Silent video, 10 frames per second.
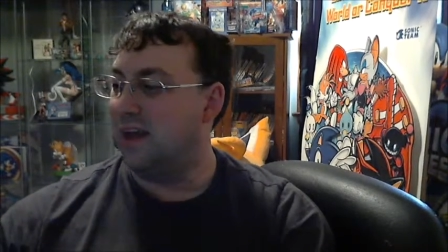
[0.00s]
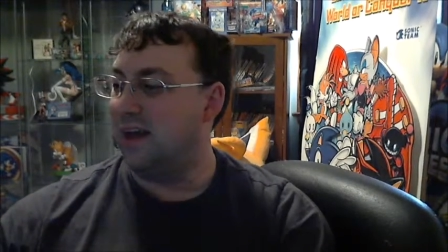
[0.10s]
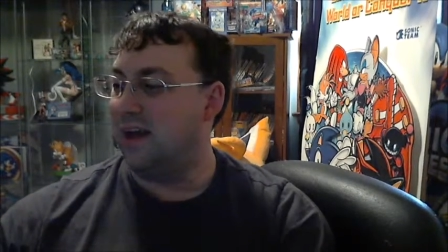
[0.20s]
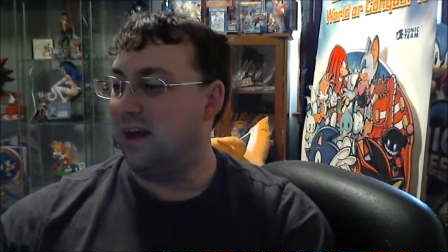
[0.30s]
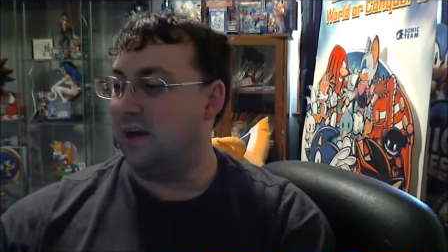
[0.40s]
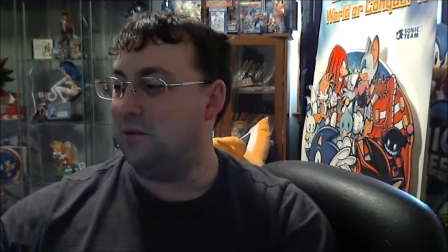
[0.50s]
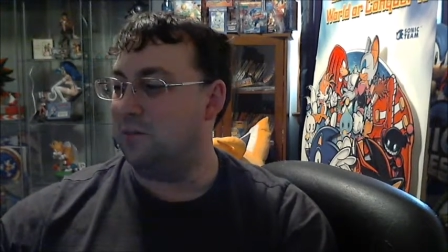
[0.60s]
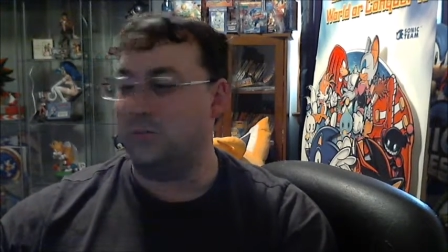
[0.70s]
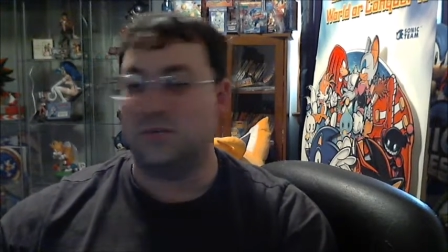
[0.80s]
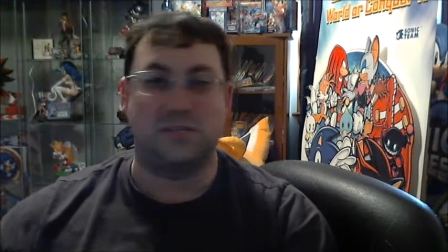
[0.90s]

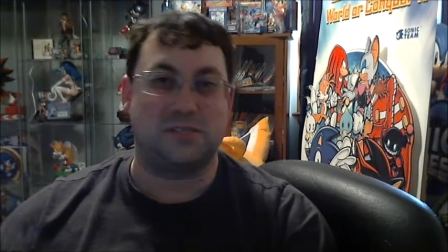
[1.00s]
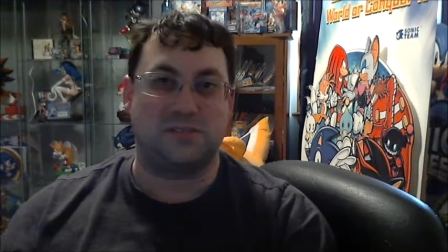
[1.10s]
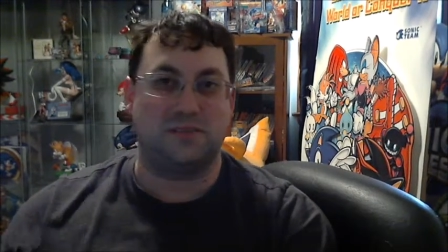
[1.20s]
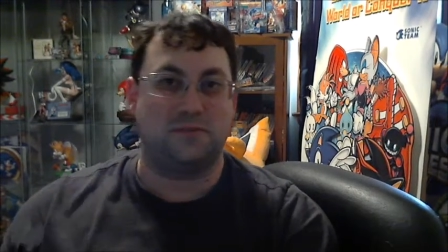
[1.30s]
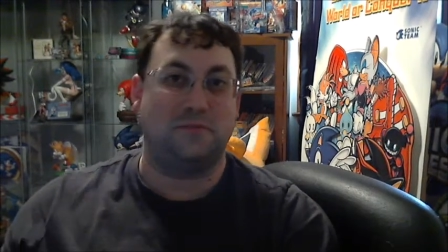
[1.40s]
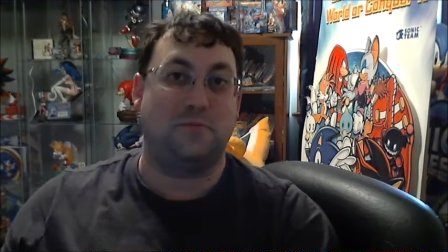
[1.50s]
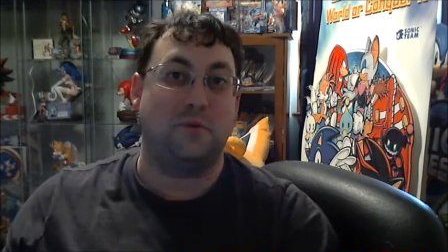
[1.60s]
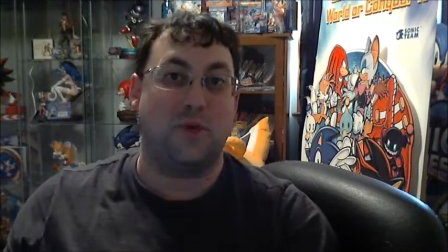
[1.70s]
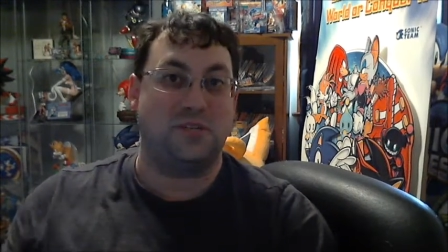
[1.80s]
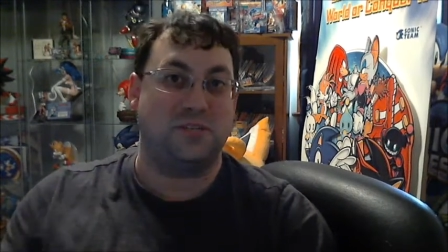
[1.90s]
Um, which, if you've been
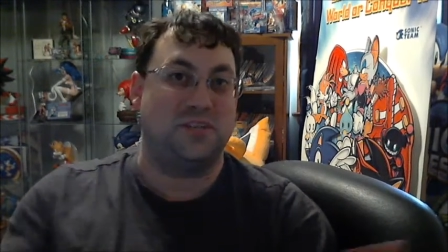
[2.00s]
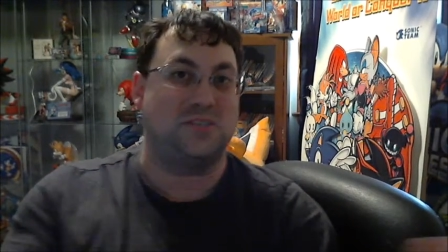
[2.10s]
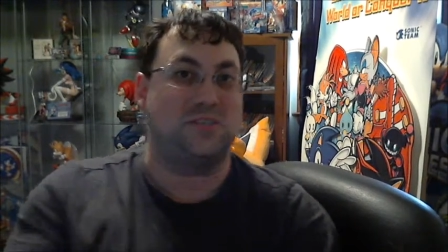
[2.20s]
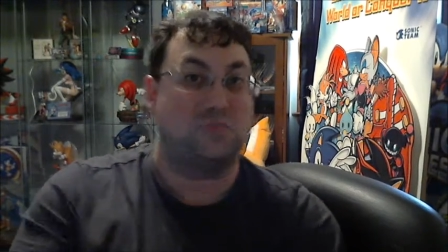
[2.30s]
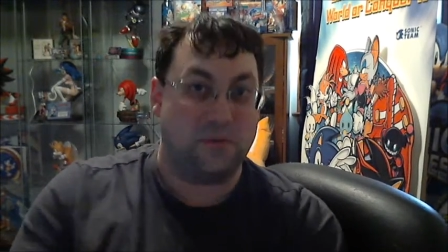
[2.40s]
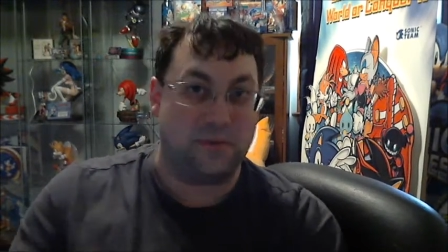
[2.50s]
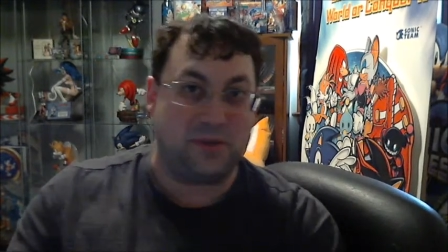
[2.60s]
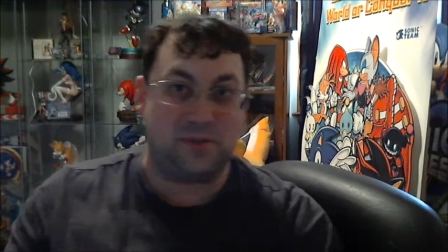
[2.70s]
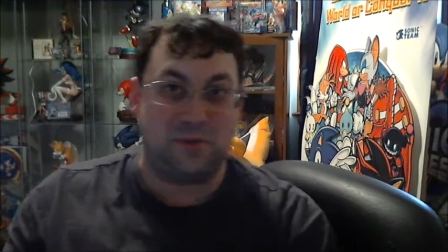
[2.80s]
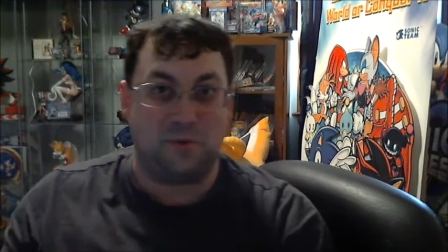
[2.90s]
watching this, you pretty
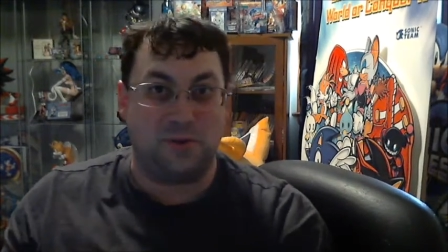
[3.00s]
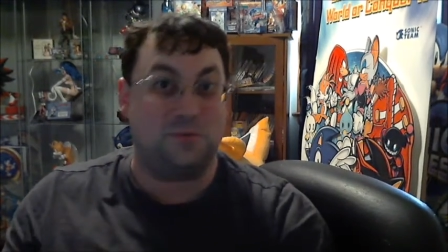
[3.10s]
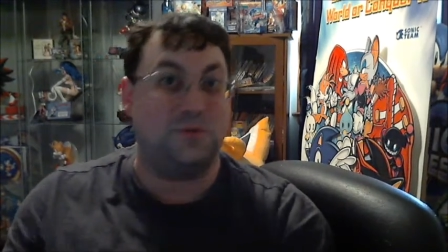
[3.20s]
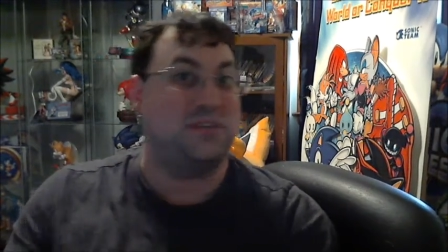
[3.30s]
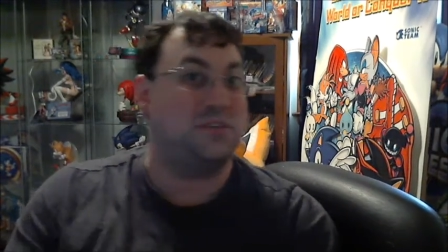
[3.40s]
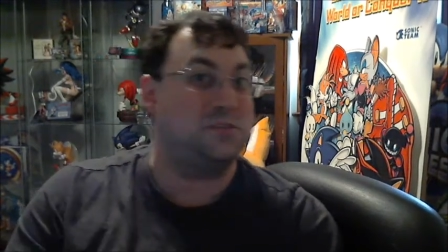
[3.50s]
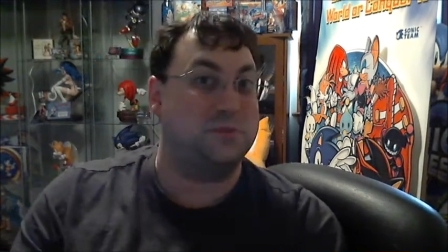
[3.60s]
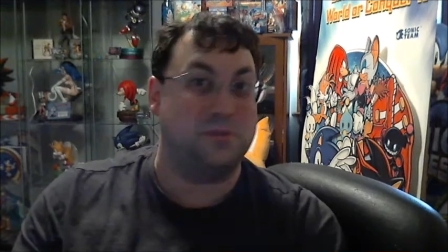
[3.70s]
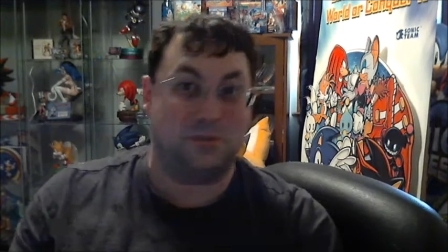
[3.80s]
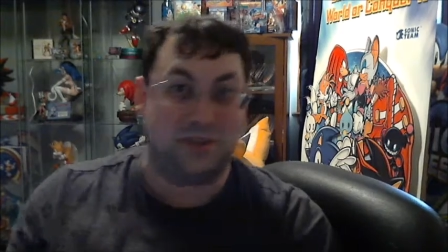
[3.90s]
much know which ones I do
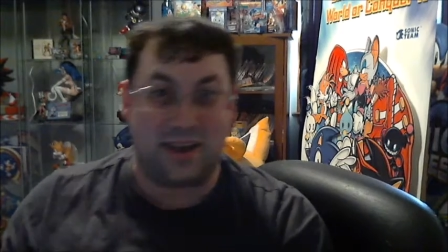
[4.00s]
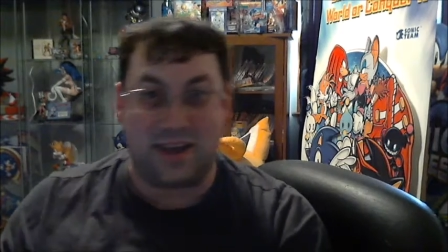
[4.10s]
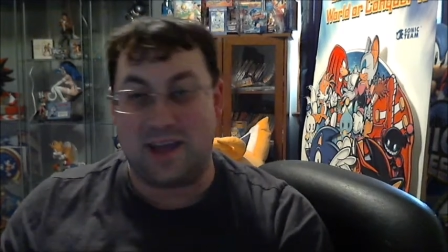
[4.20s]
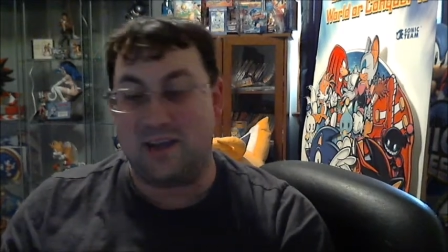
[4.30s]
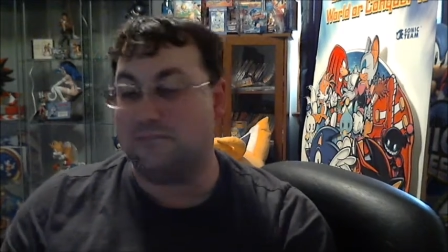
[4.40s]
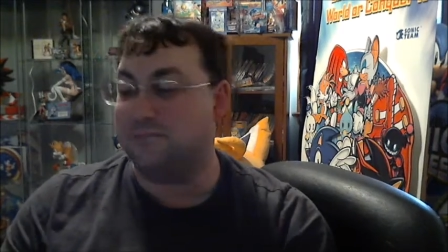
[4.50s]
and do not have.